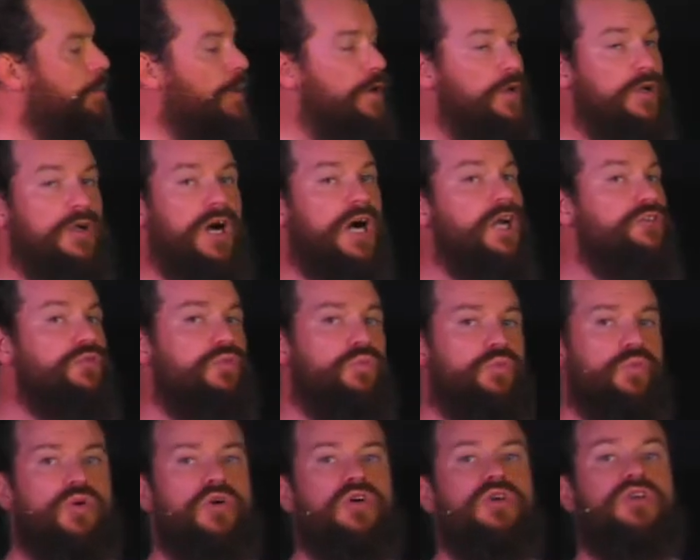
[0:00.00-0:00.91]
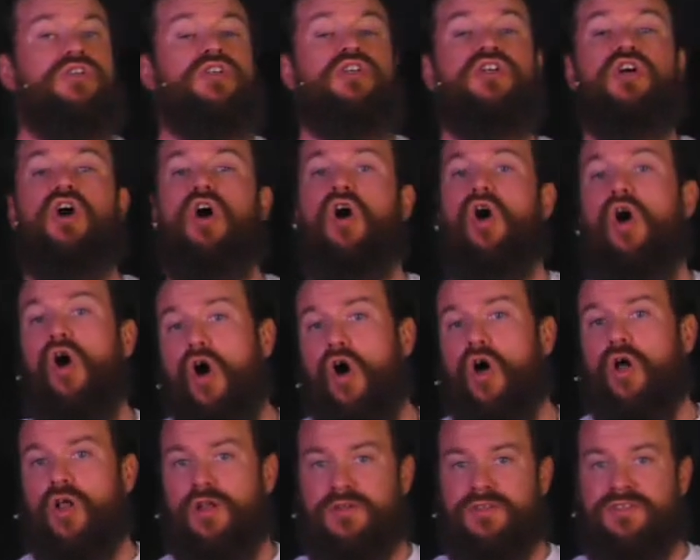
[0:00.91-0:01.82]
But God's word
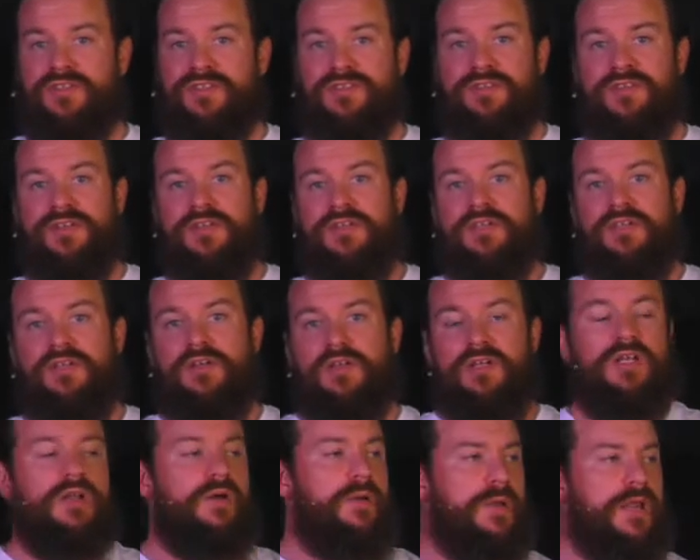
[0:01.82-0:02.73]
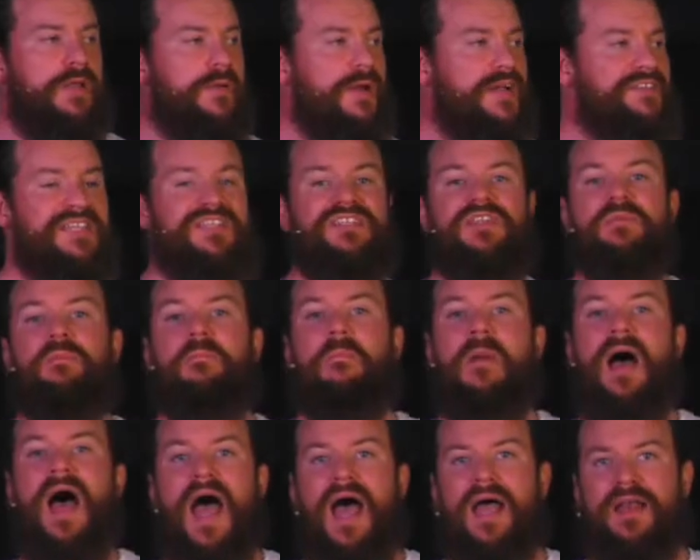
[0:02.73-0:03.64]
calls. In many ways, it
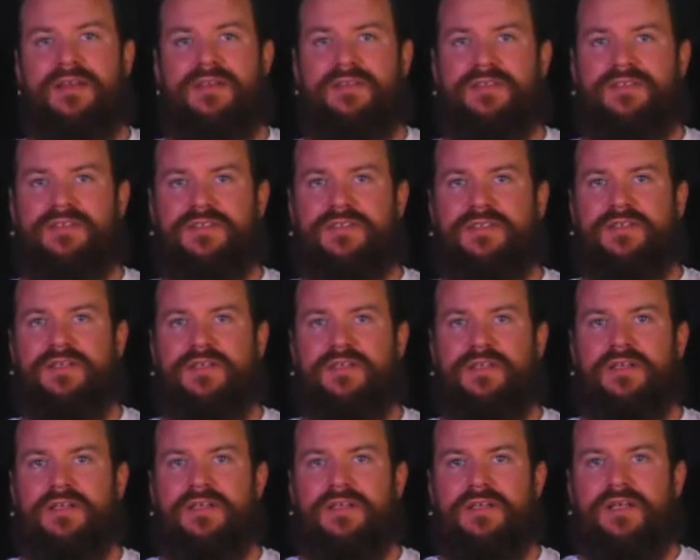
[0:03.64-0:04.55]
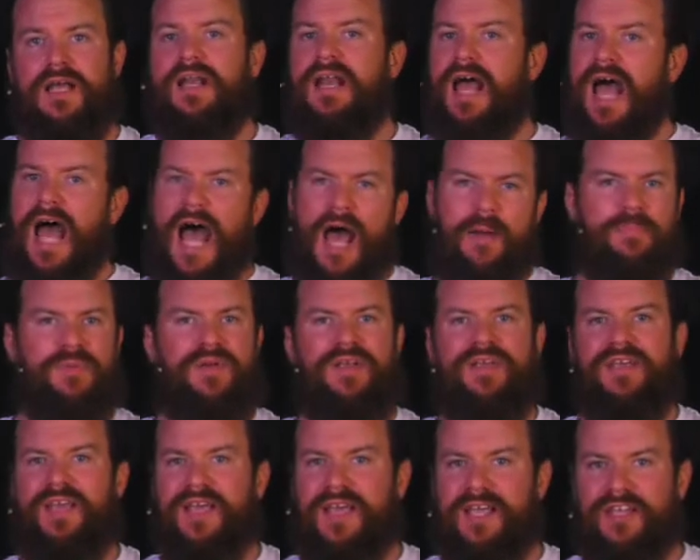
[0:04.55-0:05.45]
demands an
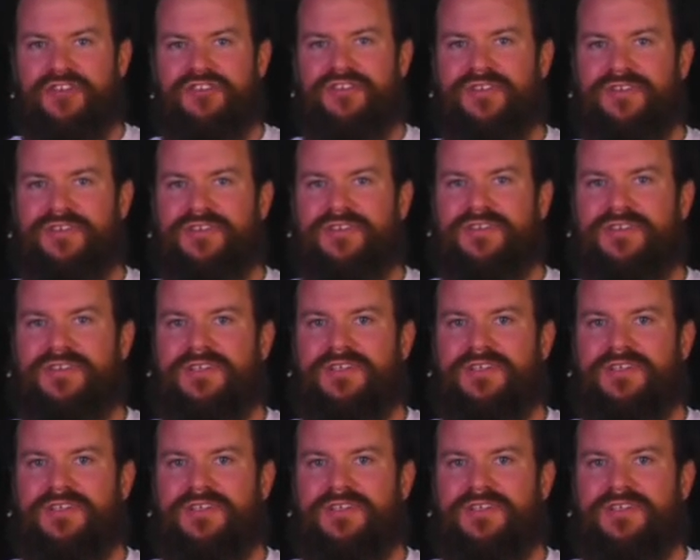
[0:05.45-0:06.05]
application.